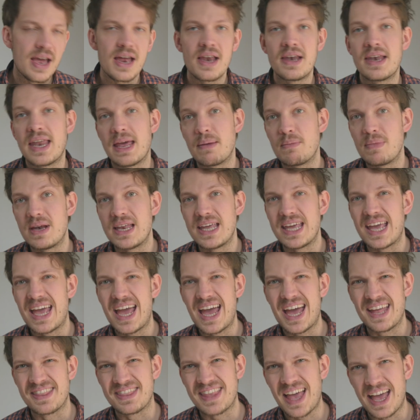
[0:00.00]
namely
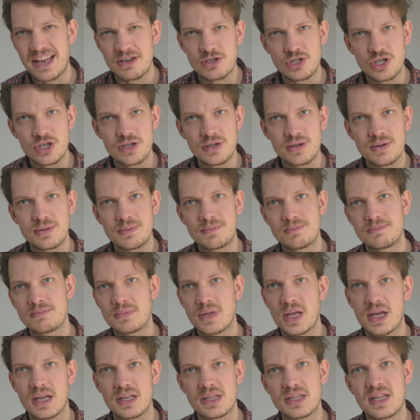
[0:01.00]
attention,
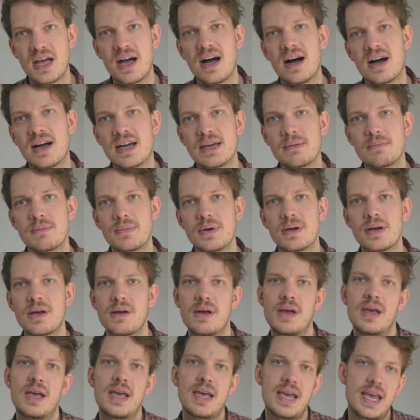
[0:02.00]
time,
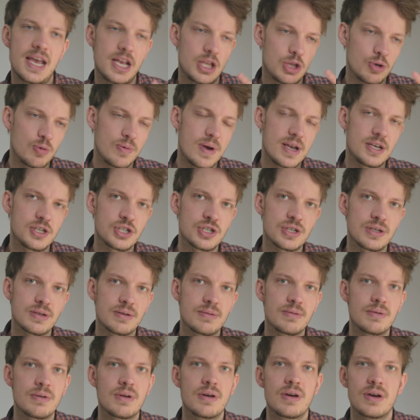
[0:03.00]

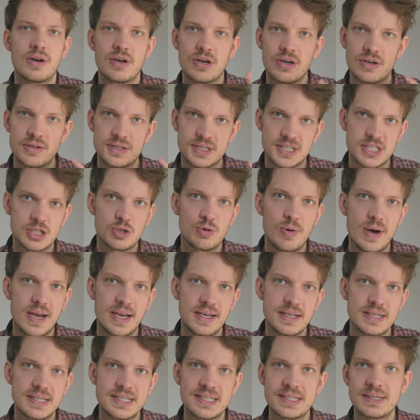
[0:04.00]
intuition,
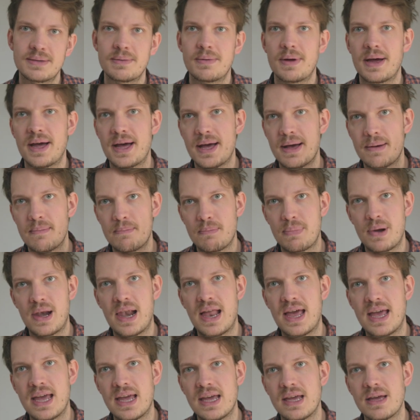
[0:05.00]
constraints,
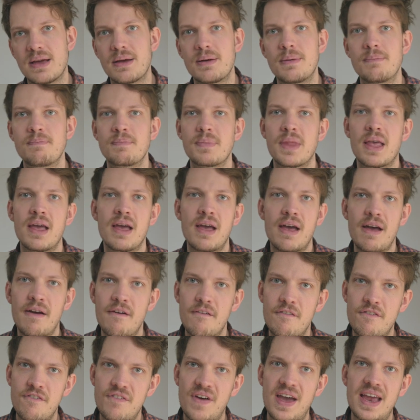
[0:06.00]
play,
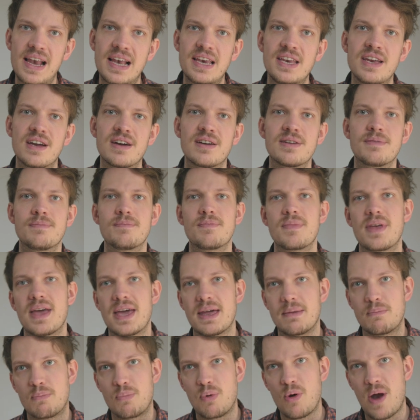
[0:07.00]
failure,
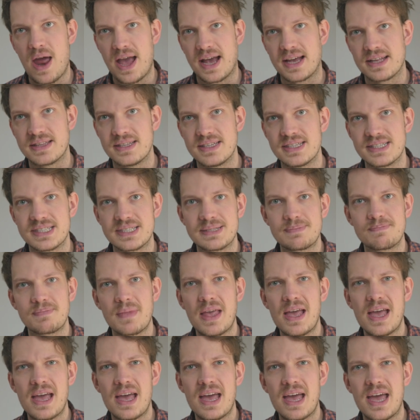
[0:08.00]
and practice.
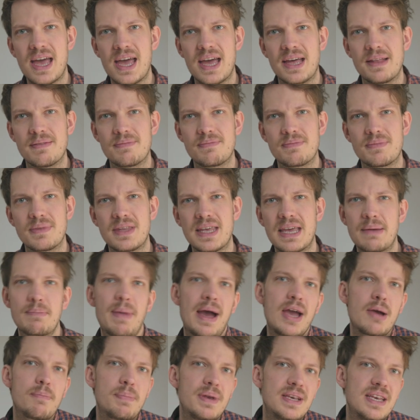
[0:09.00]
And in
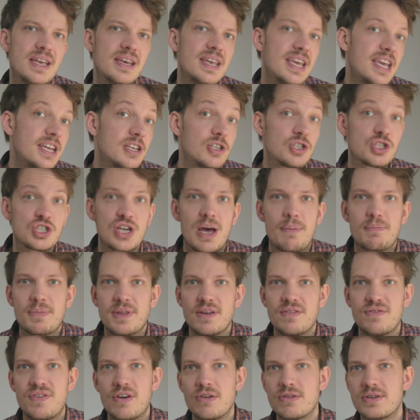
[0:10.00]
my opinion, each
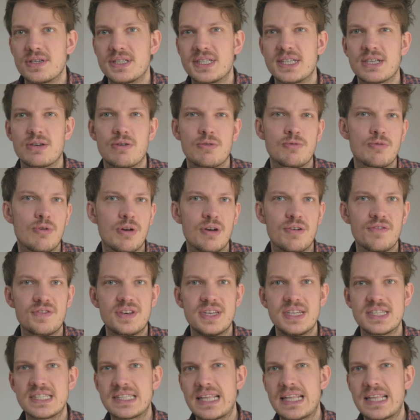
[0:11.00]
chapter focusing on one of these